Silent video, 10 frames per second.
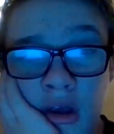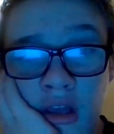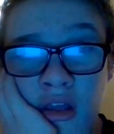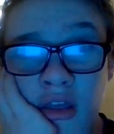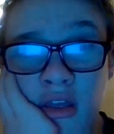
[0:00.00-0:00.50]

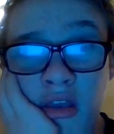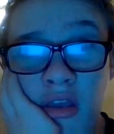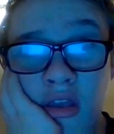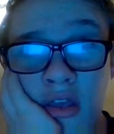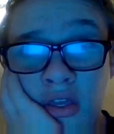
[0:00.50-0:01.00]

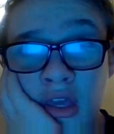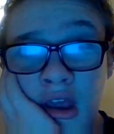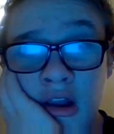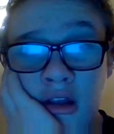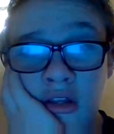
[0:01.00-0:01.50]

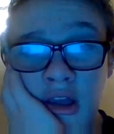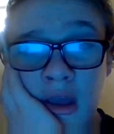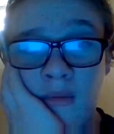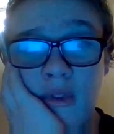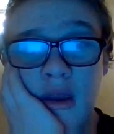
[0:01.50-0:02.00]
aesthetically
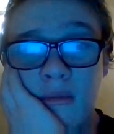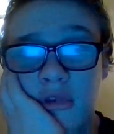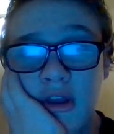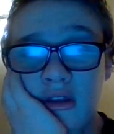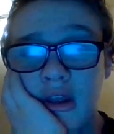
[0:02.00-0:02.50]

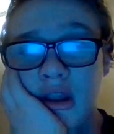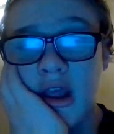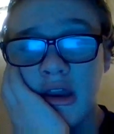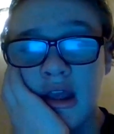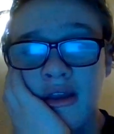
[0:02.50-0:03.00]
pleasing
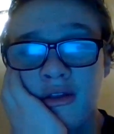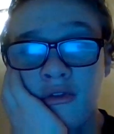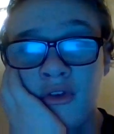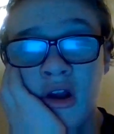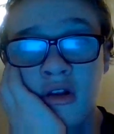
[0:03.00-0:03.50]
and yet so
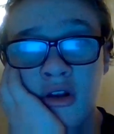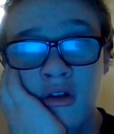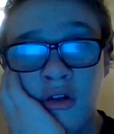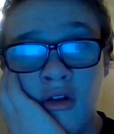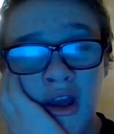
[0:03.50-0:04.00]
functional
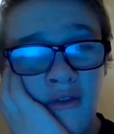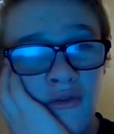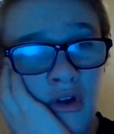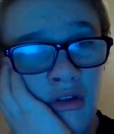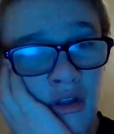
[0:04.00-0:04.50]
and
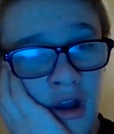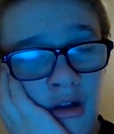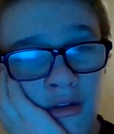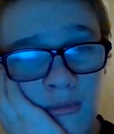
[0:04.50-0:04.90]
versatile.